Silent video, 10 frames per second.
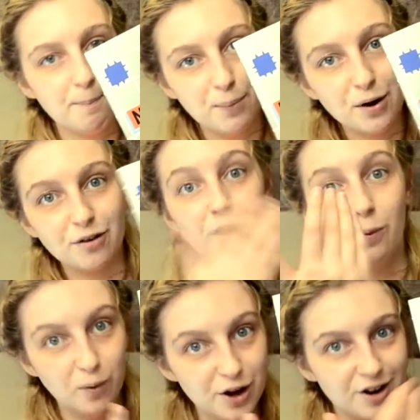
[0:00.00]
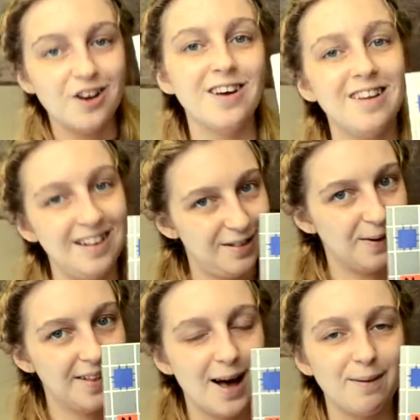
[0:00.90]
But Word Nerd is the
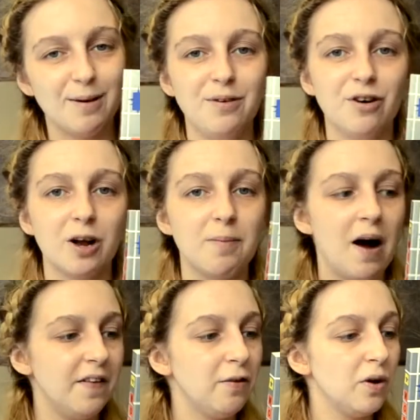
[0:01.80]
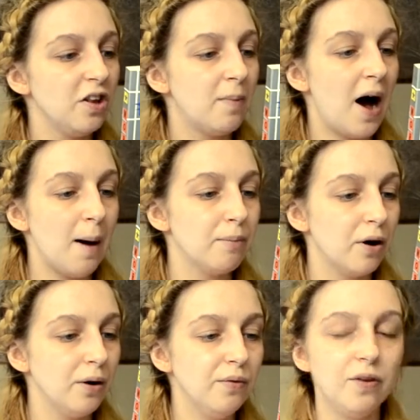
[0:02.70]
one that I'm going to be talking about, and this one is about
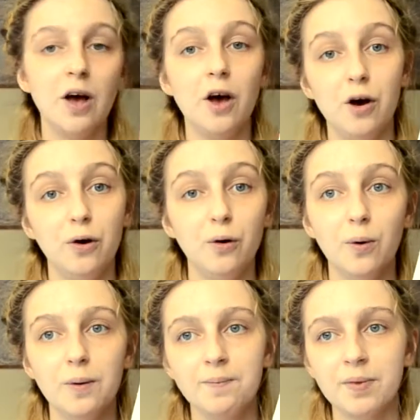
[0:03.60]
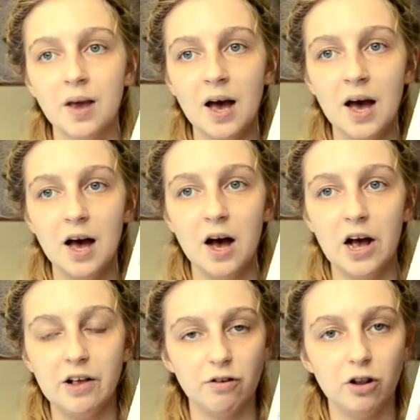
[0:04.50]
Ambrose, who
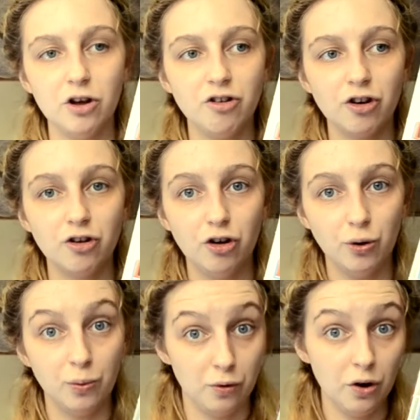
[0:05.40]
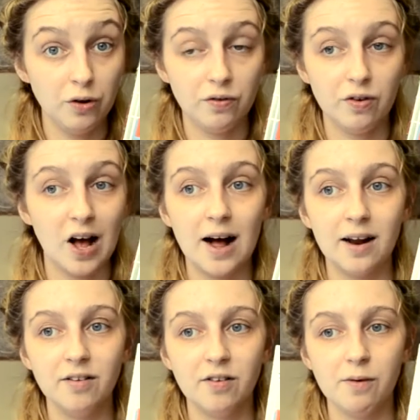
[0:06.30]
is allergic to nuts,
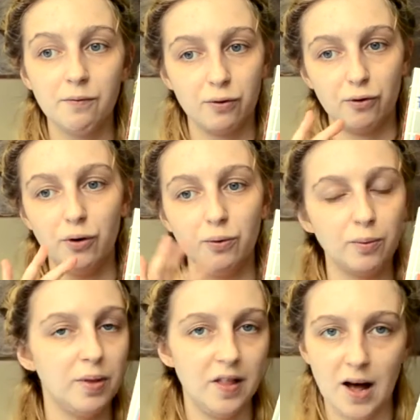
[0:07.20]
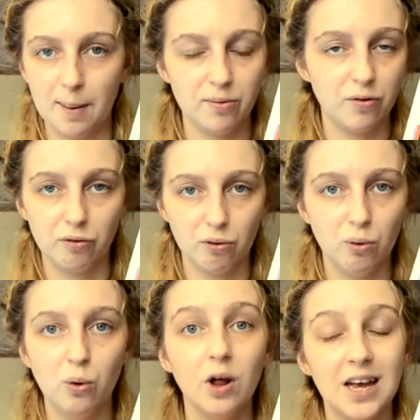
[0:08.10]
and through something that happens at
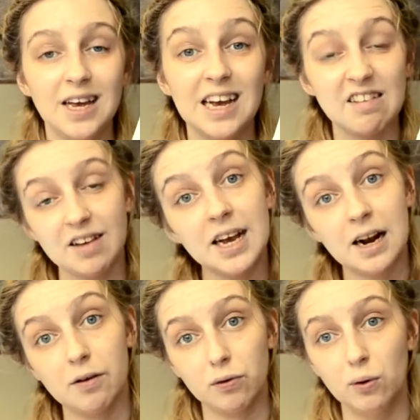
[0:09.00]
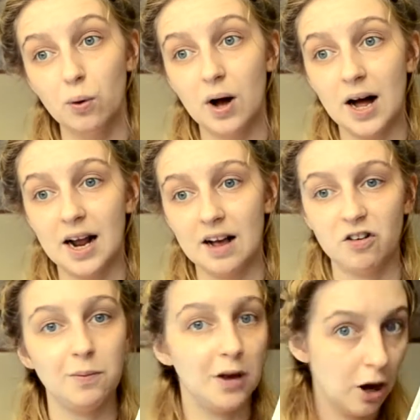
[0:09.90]
school, he gets taken out of school and has
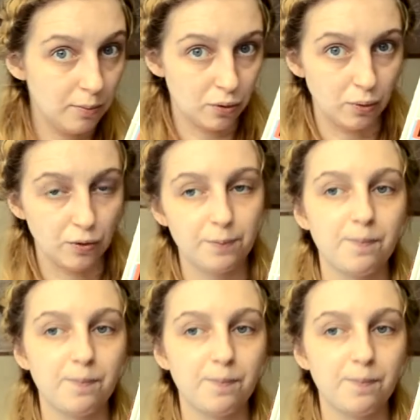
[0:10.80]
to be homeschooled.